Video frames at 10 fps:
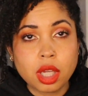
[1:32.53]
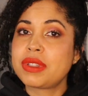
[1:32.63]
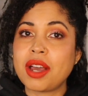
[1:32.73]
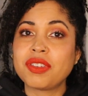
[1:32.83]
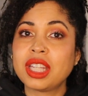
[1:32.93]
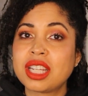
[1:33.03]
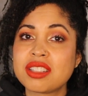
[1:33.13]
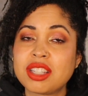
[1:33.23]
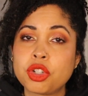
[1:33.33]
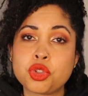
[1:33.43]
definitely
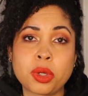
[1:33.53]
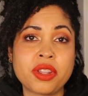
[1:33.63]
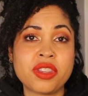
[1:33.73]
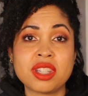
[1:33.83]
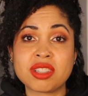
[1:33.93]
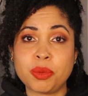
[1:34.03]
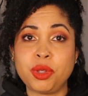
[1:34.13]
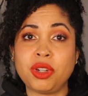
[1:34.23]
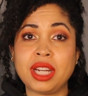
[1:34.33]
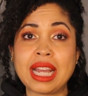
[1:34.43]
consider joining this
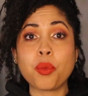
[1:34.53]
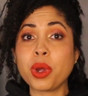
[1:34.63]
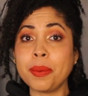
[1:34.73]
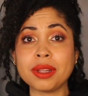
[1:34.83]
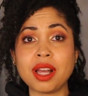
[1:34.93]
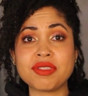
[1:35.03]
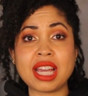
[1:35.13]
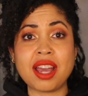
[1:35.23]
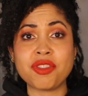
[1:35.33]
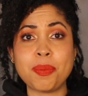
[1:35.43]
community. We would love
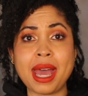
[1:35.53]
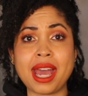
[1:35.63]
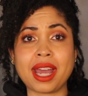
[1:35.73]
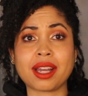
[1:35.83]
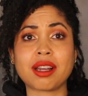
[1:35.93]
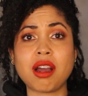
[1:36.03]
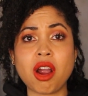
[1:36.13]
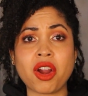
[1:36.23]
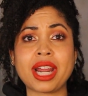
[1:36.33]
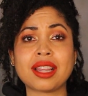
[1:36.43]
to have you back.
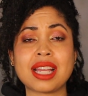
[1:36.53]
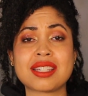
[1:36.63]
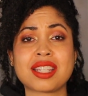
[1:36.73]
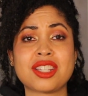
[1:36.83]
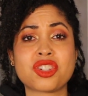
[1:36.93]
All right, let's get